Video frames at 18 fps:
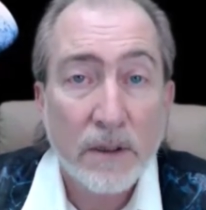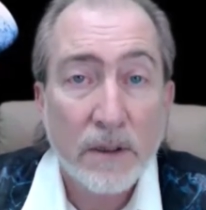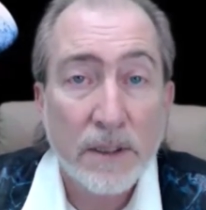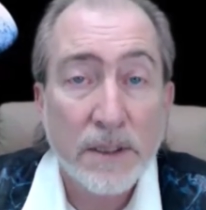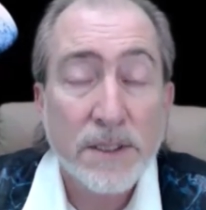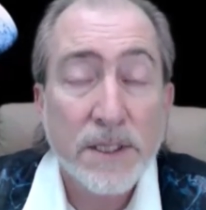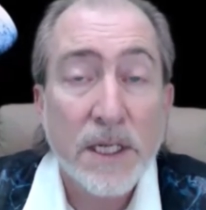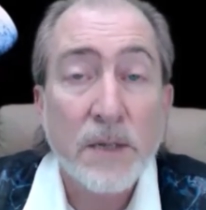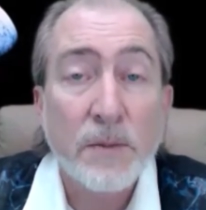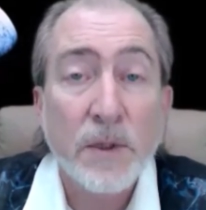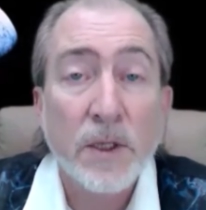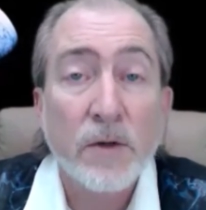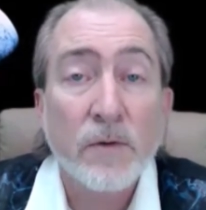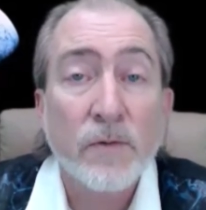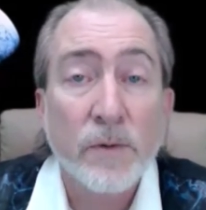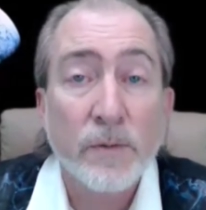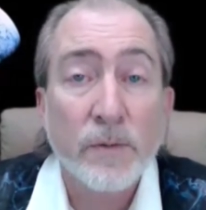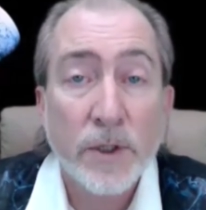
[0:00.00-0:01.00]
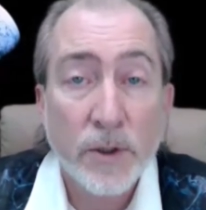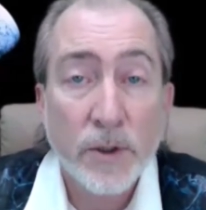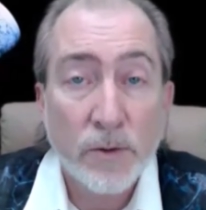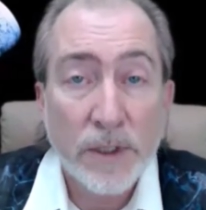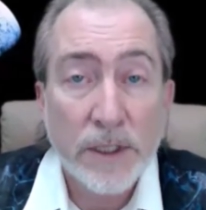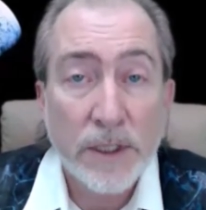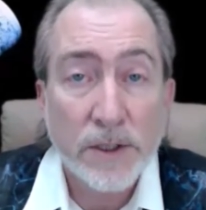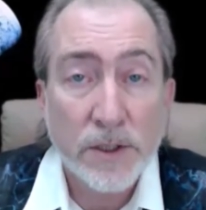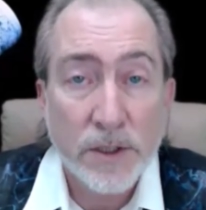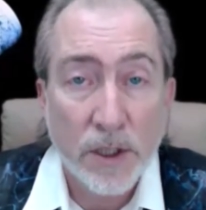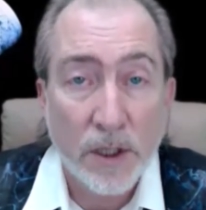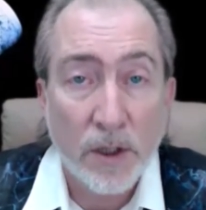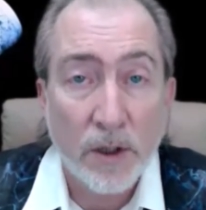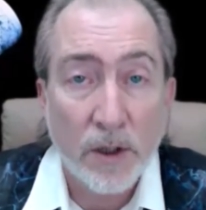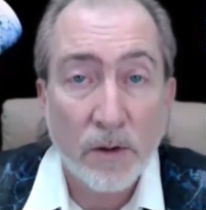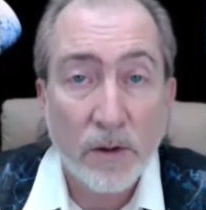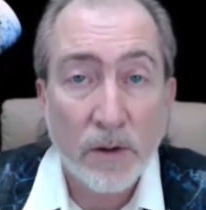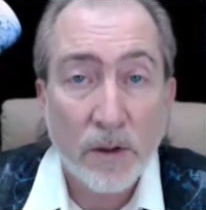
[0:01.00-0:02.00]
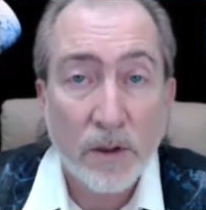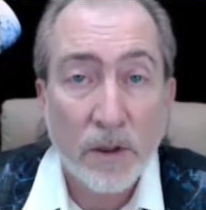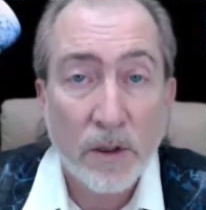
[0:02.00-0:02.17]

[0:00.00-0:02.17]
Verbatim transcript: that's keeping you from doing so